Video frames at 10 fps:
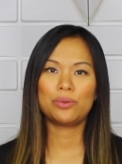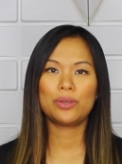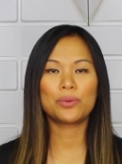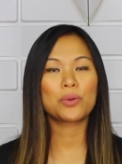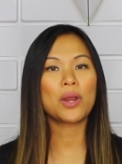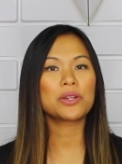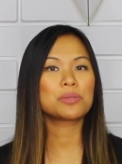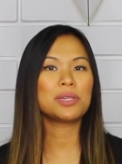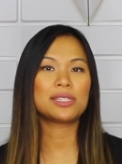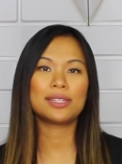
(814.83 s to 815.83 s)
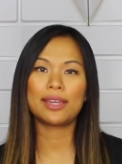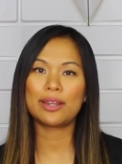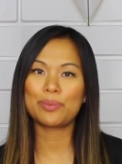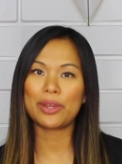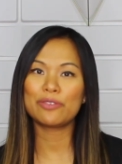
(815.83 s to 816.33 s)
It requires me to get
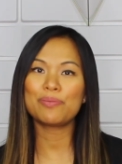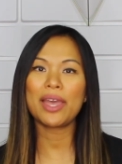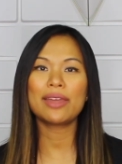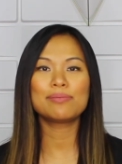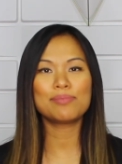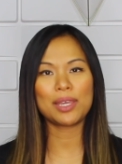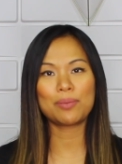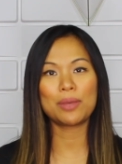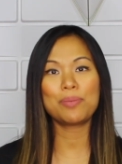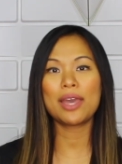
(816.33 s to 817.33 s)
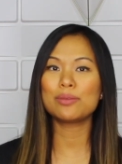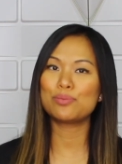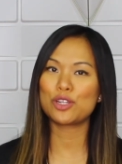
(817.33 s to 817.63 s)
up out of bed, make my bed,